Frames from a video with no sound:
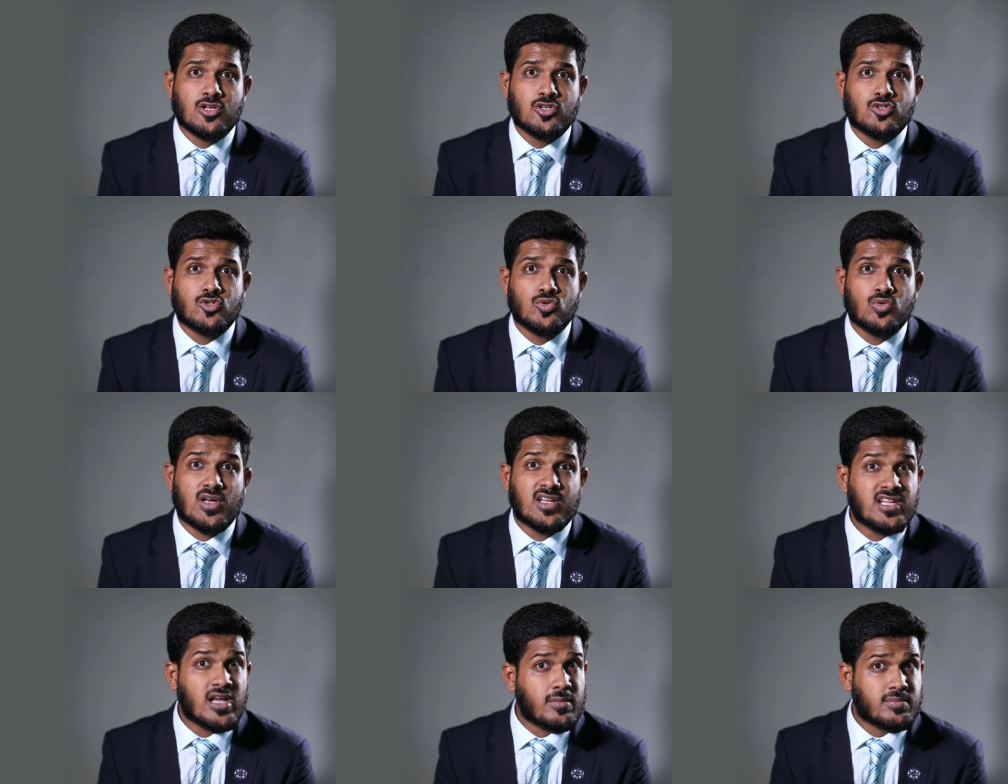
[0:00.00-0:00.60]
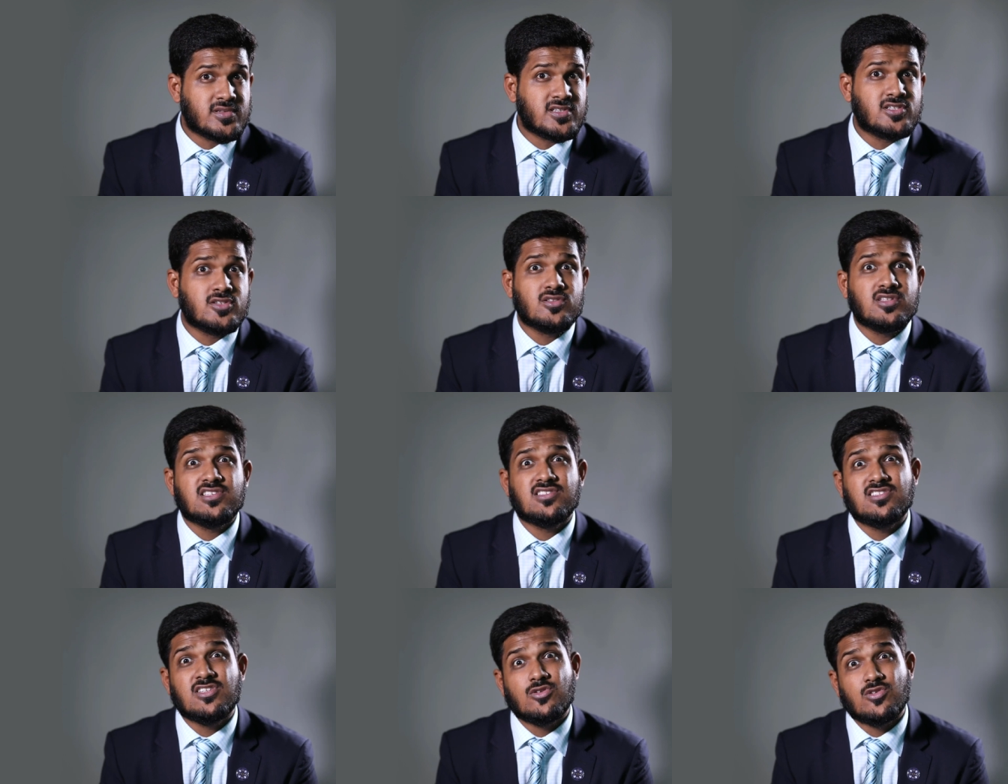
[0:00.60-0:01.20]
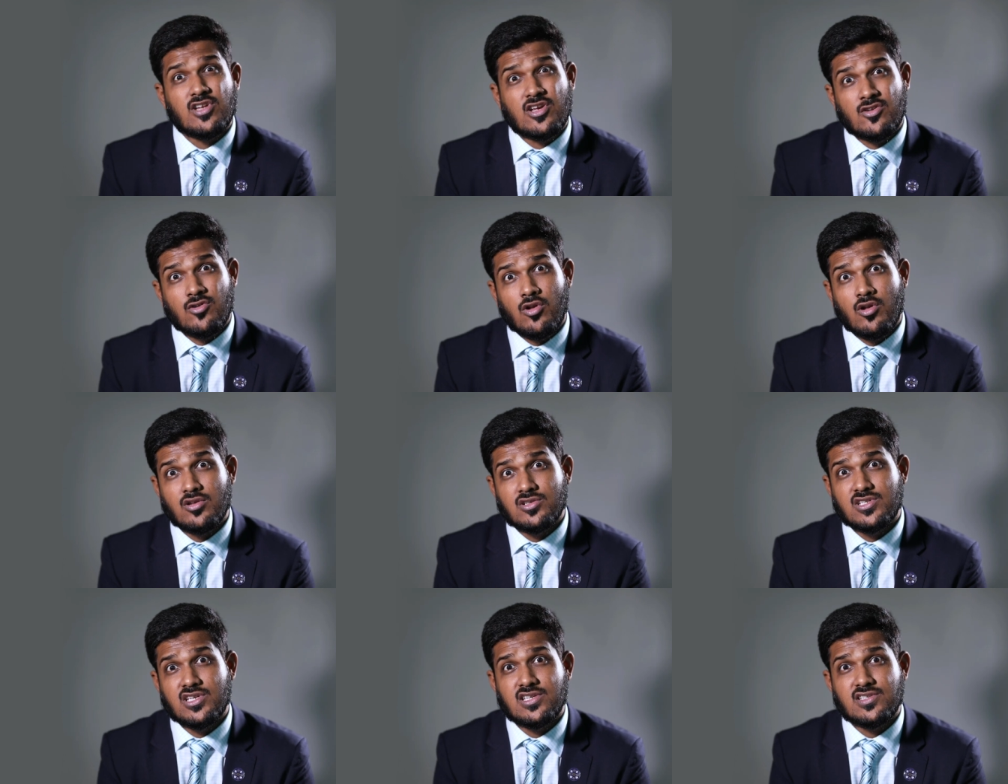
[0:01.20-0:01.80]
to adapt to these new
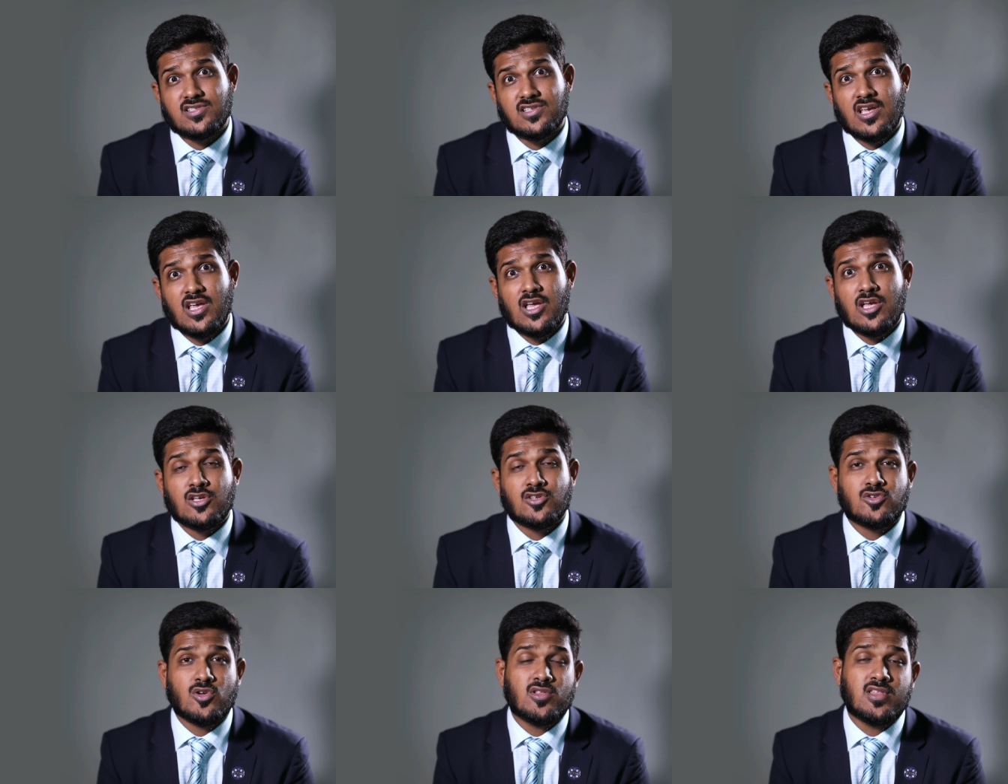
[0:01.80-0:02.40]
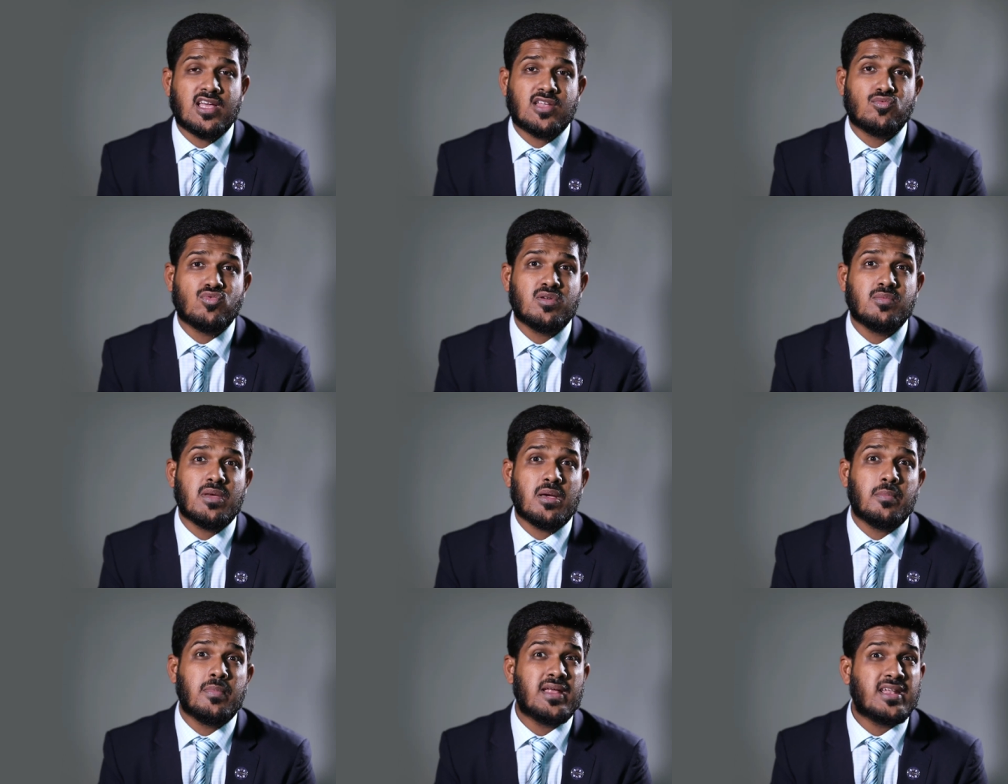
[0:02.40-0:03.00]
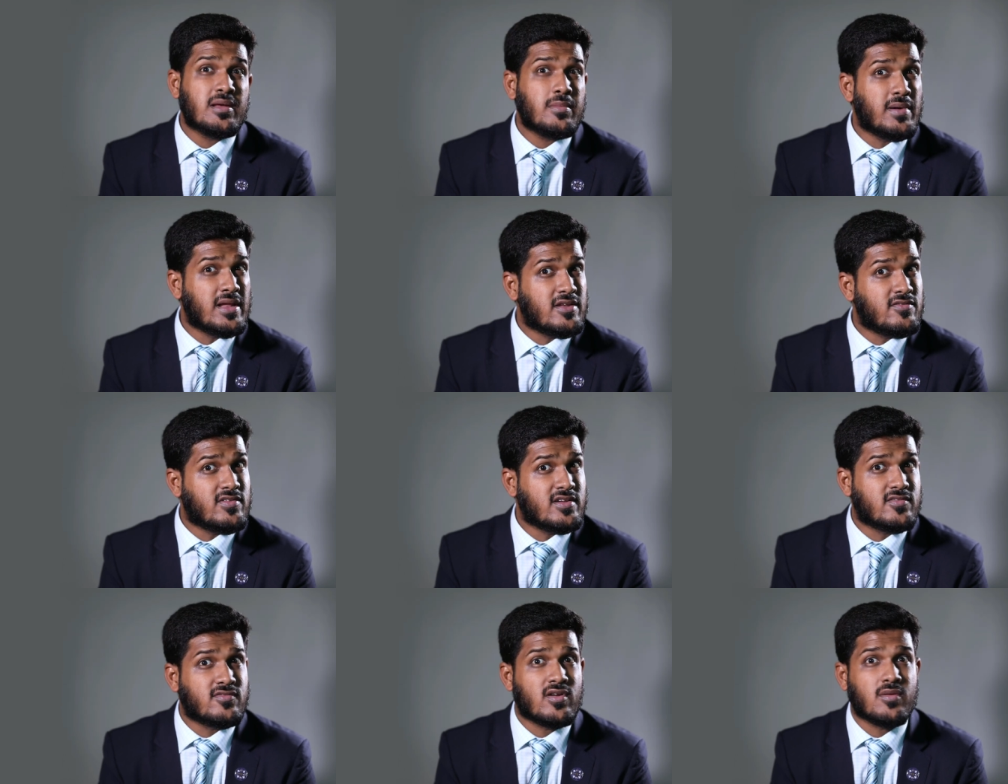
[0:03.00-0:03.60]
technologies so that we may better
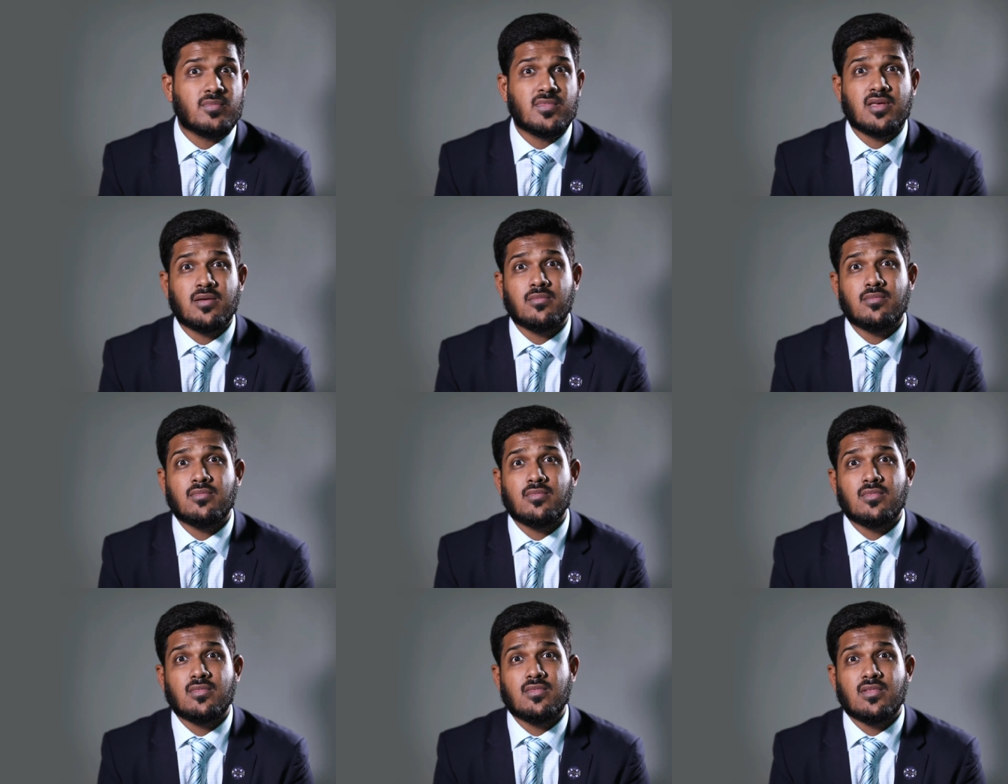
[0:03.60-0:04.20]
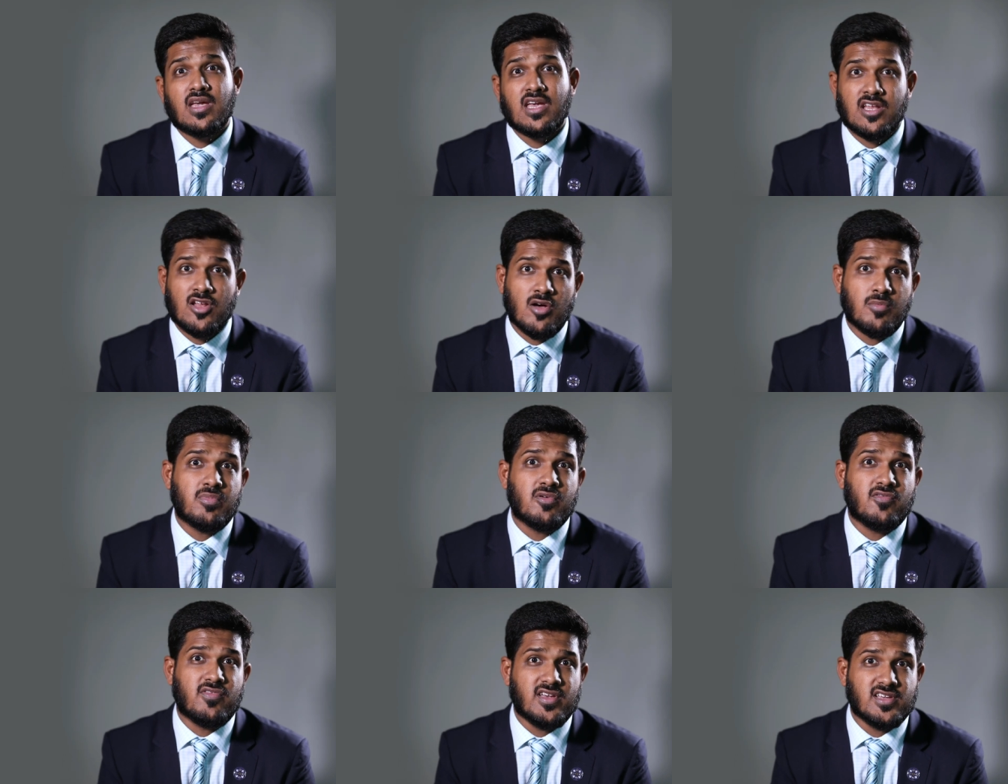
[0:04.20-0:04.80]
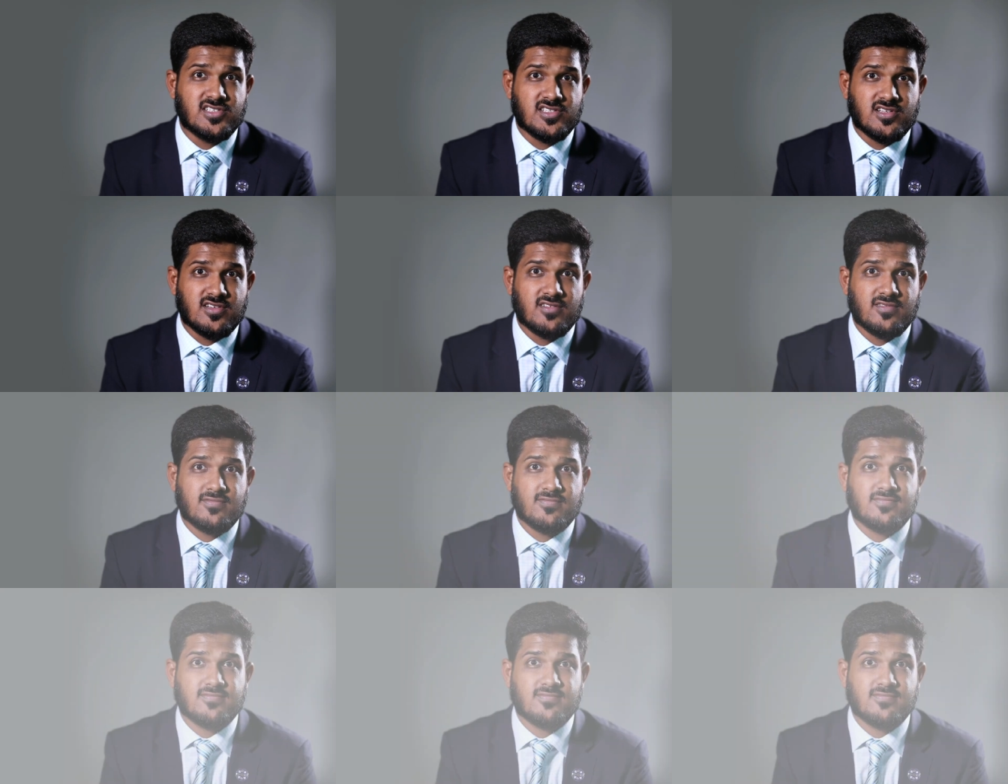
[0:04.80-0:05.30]
benefit from them in our profession.